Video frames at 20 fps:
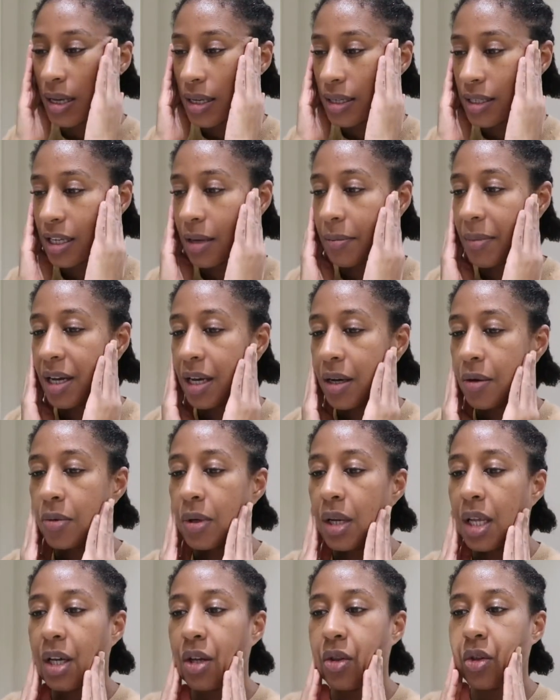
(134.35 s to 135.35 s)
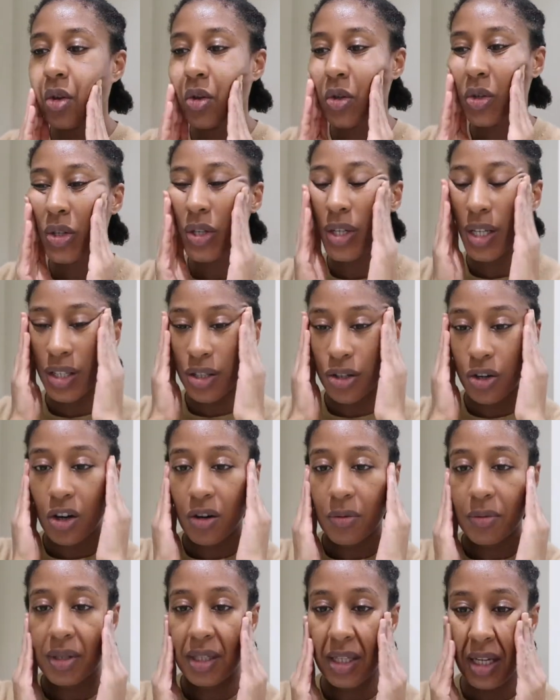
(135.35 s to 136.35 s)
Somehow, like those
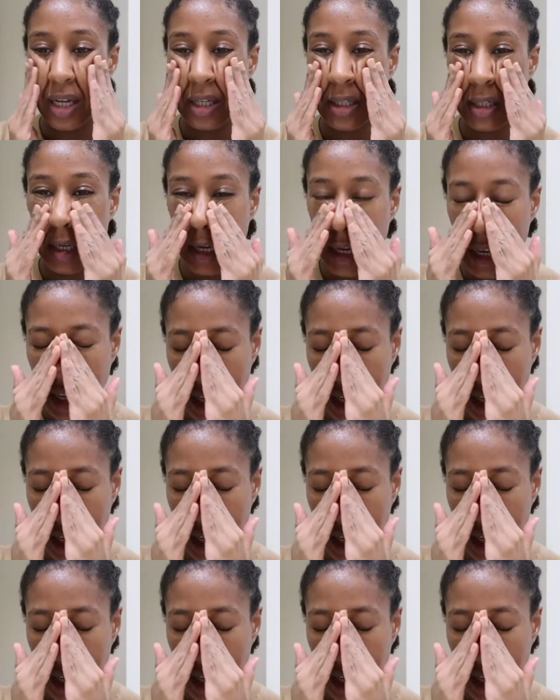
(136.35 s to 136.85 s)
sitcoms that